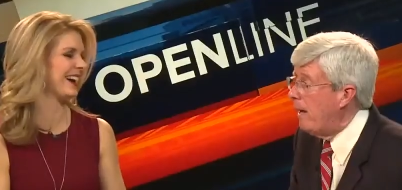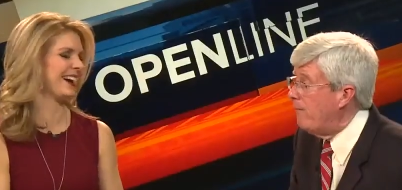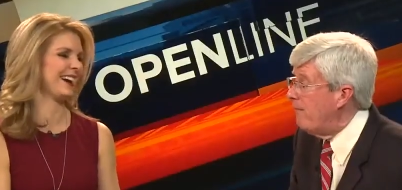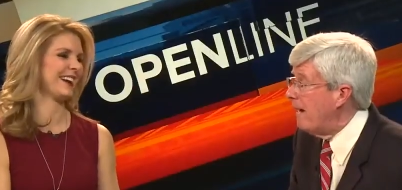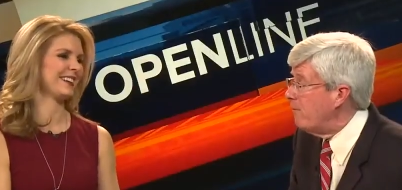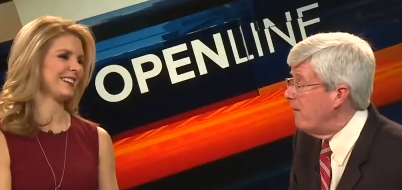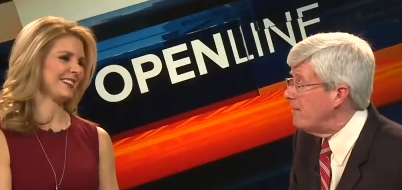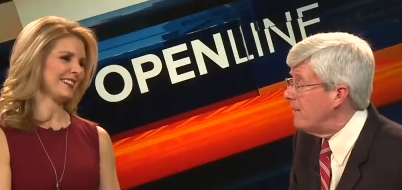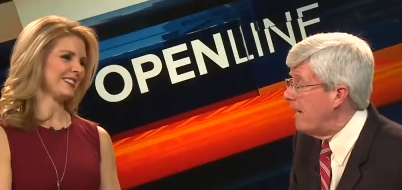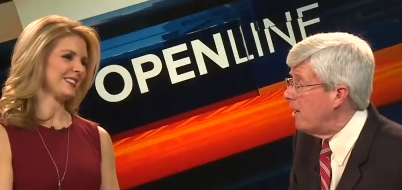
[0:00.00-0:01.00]
Speaker 1: In fact, we've
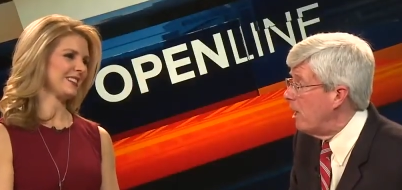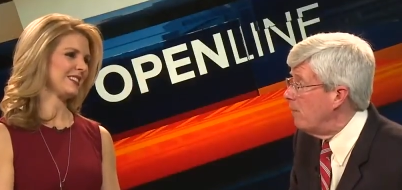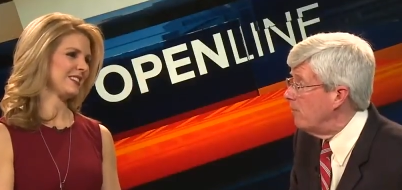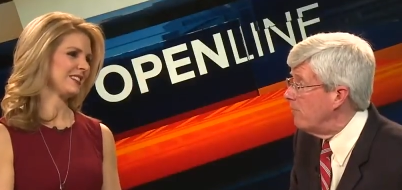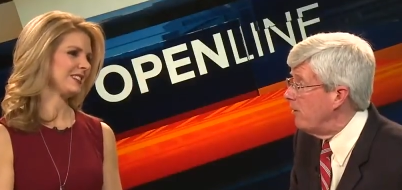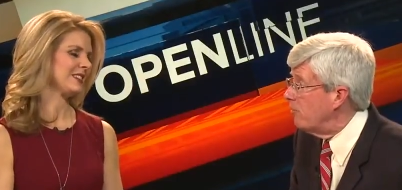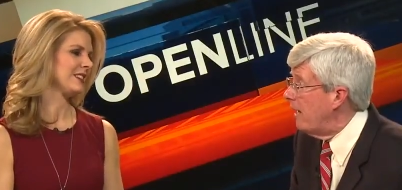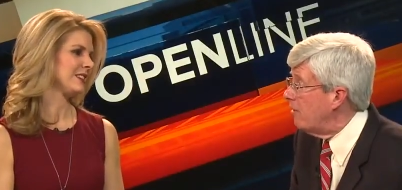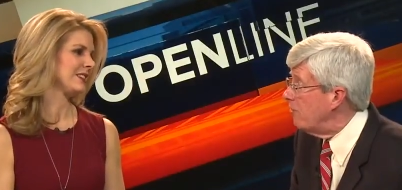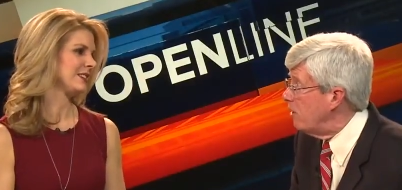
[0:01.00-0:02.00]
actually had a couple of sales
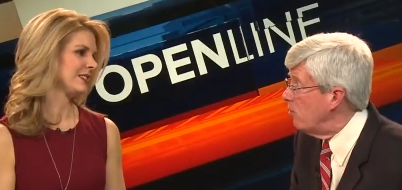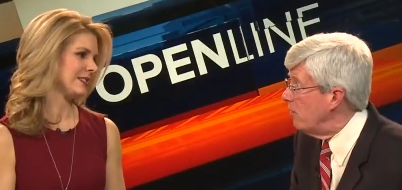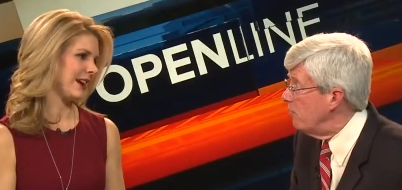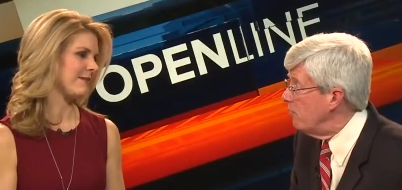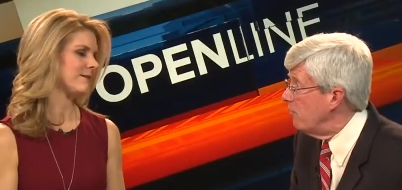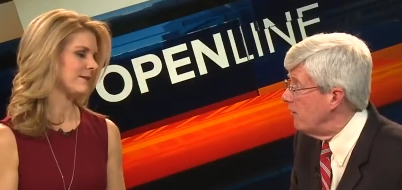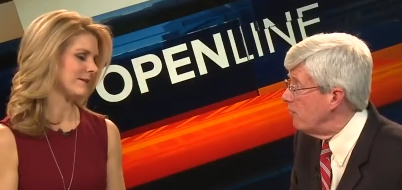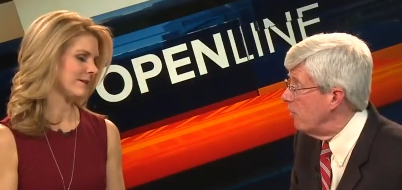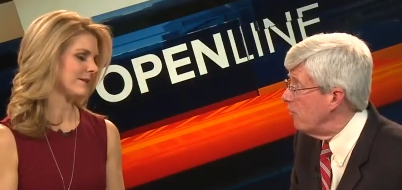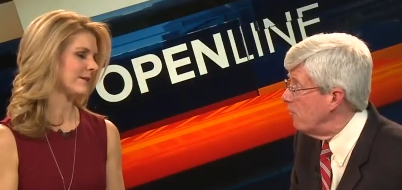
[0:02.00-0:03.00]
tax decreases yeah. in things
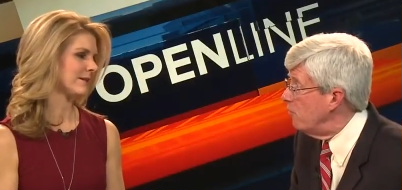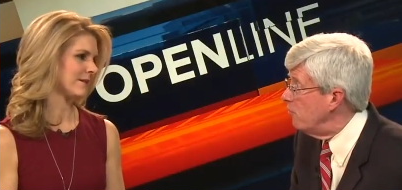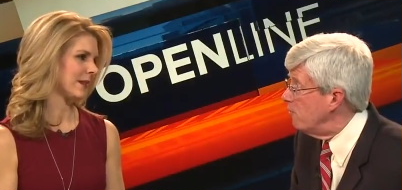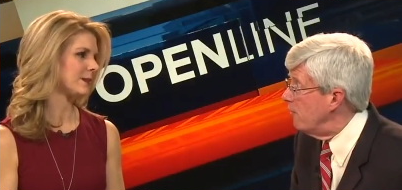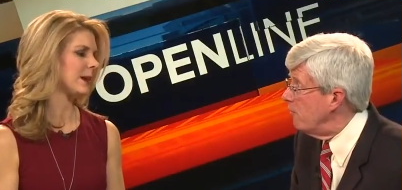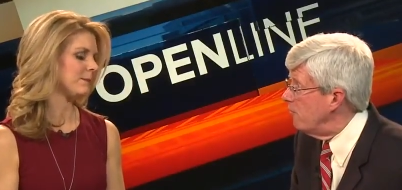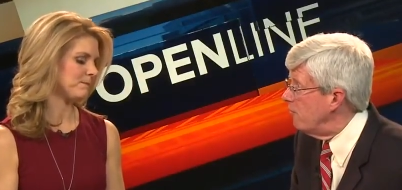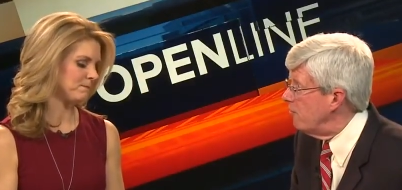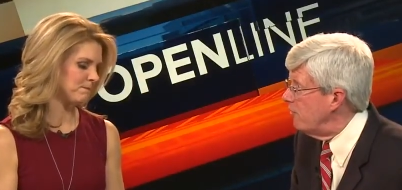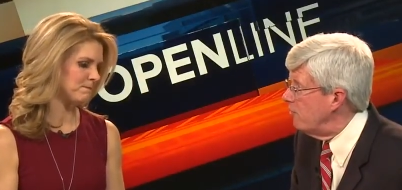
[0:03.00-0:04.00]
on food and some other yep.
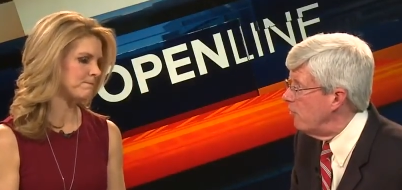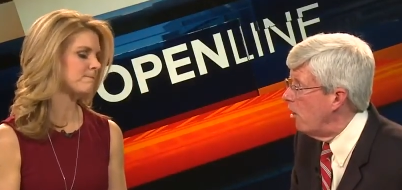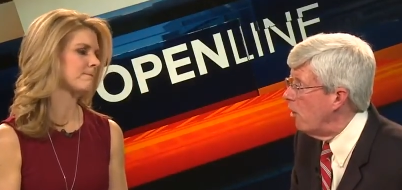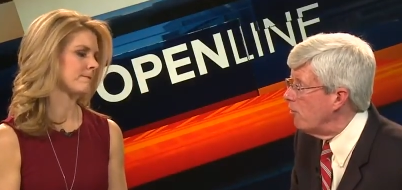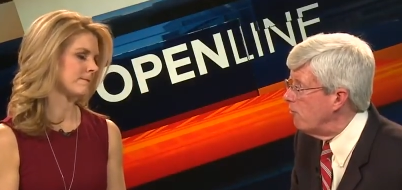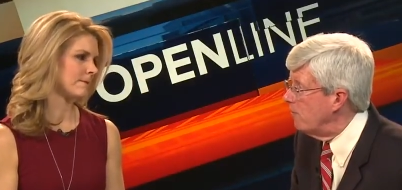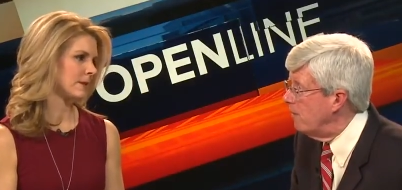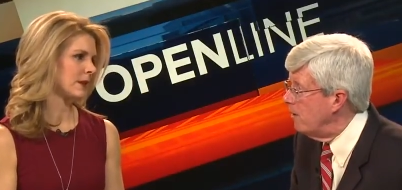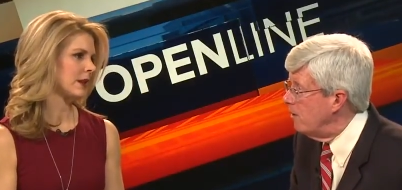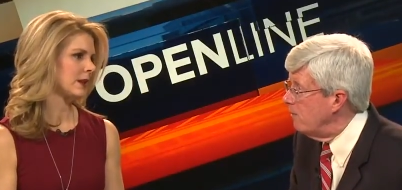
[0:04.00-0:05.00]
necessities. There are some
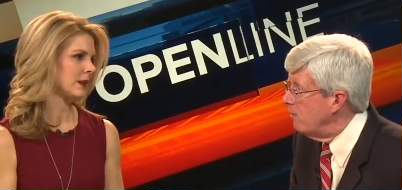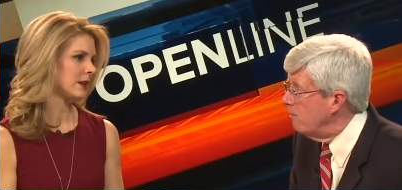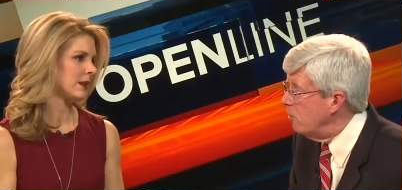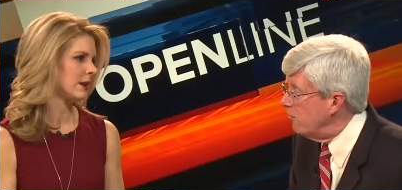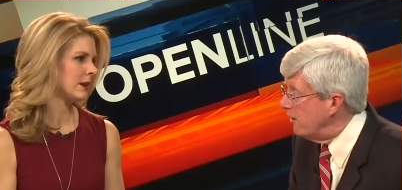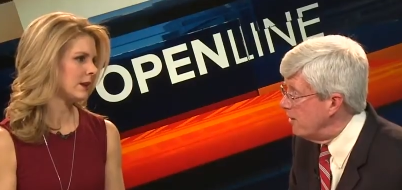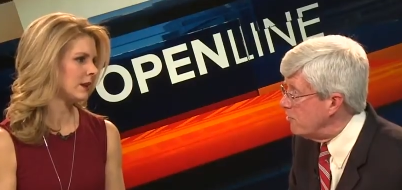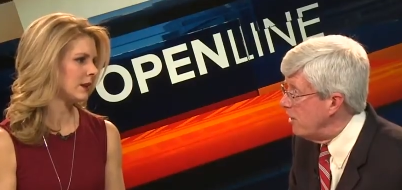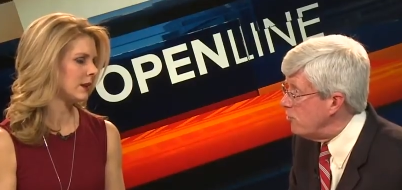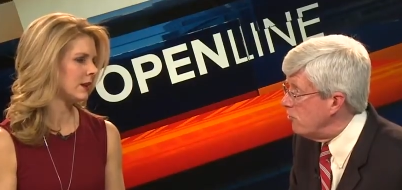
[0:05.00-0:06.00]
moves in the
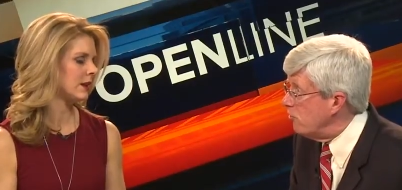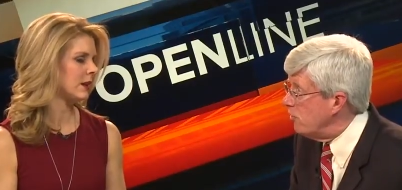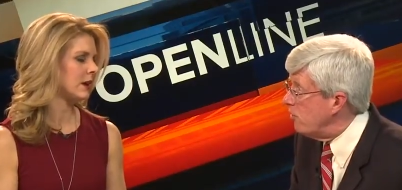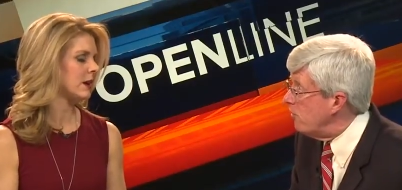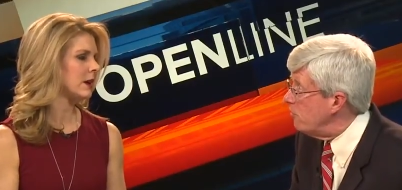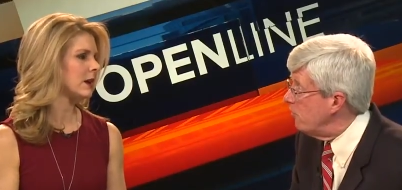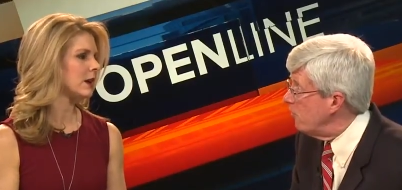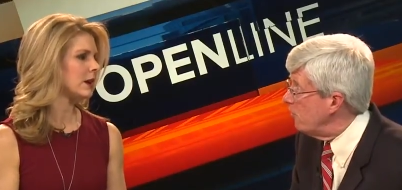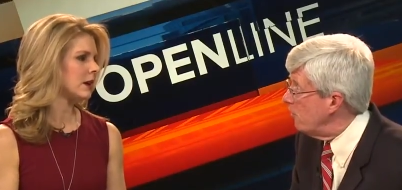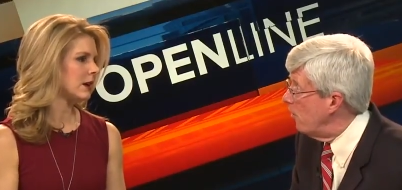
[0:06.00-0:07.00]
legislature to decrease it
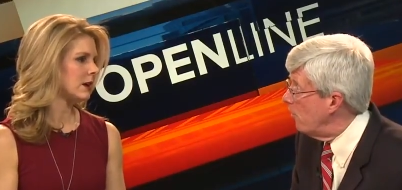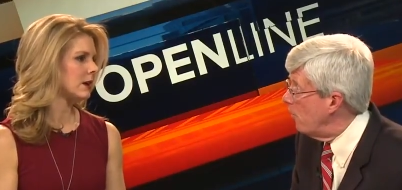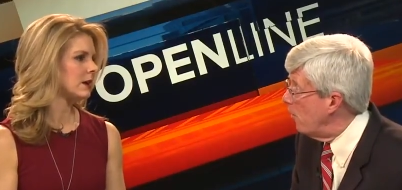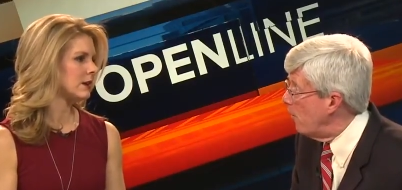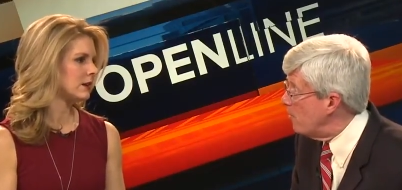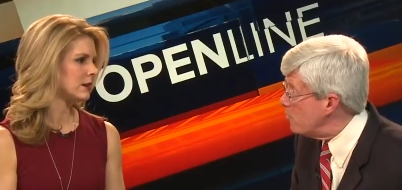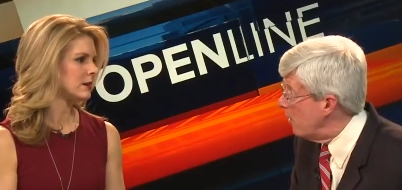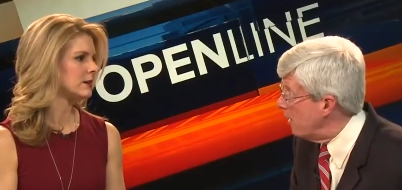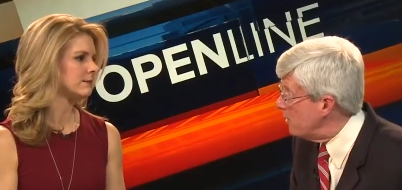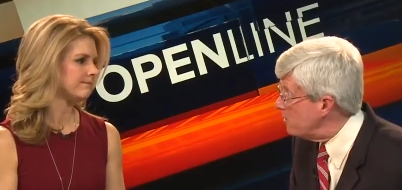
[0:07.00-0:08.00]
further on, on women's
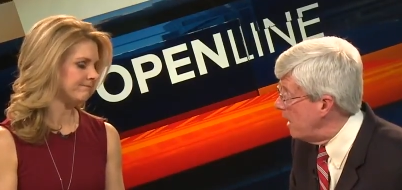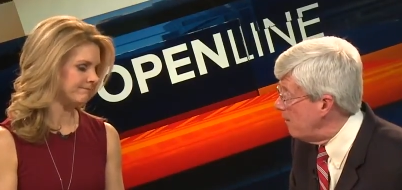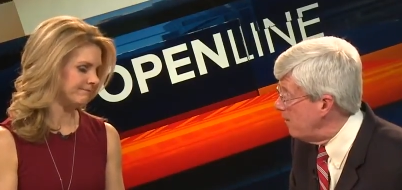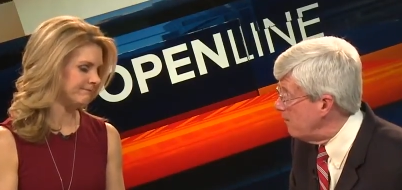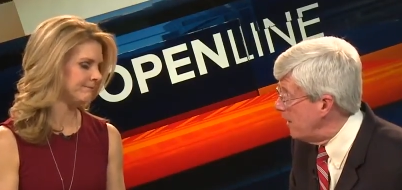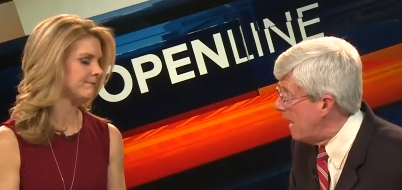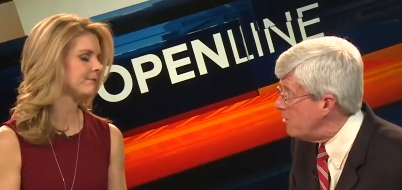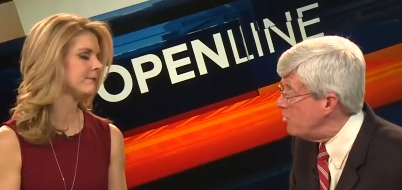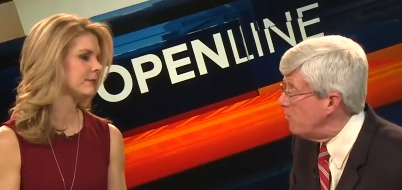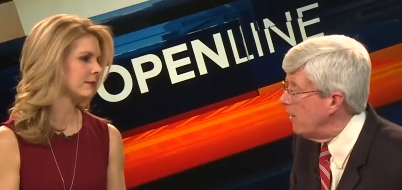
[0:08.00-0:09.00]
products, mm -hmm.
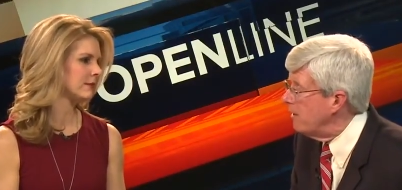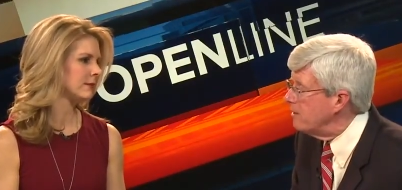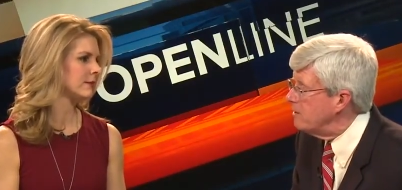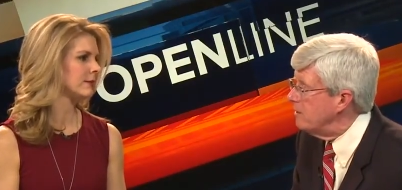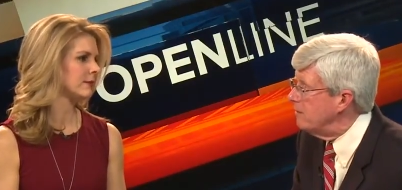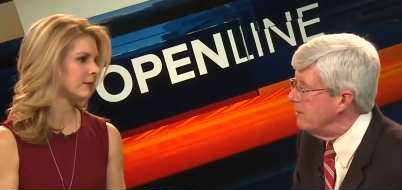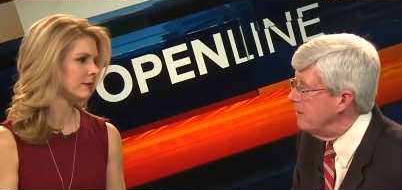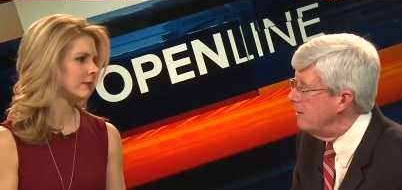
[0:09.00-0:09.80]
hygiene products. Uh,